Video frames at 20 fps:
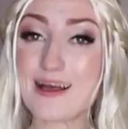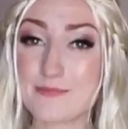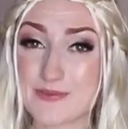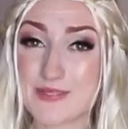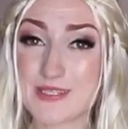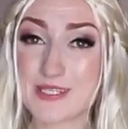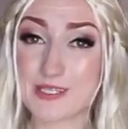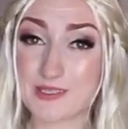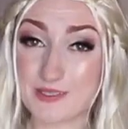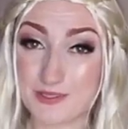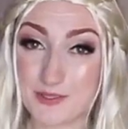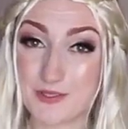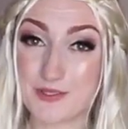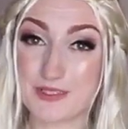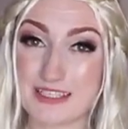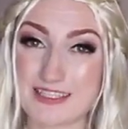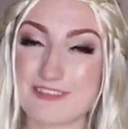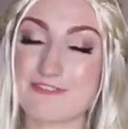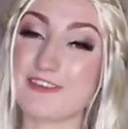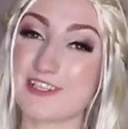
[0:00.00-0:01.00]

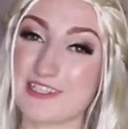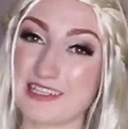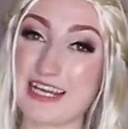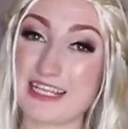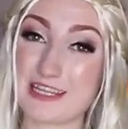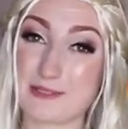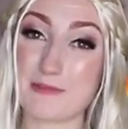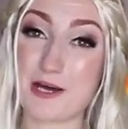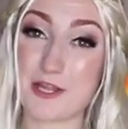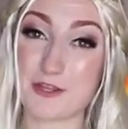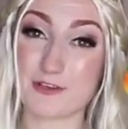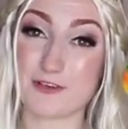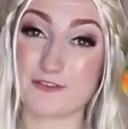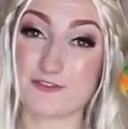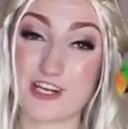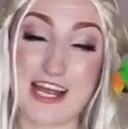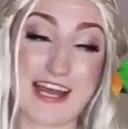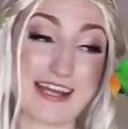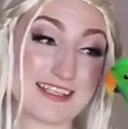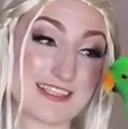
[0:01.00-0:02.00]
absolutely feel like the mother
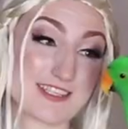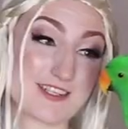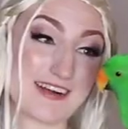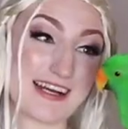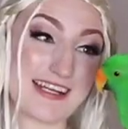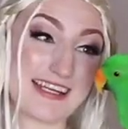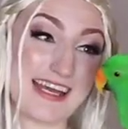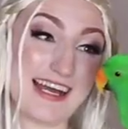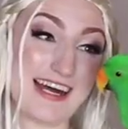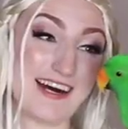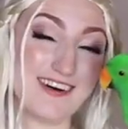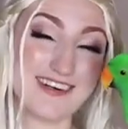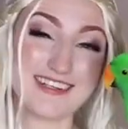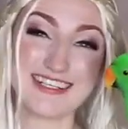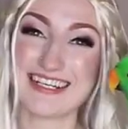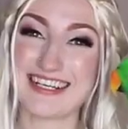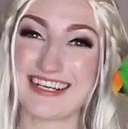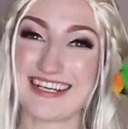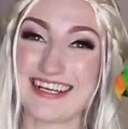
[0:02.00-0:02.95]
of dragons right now.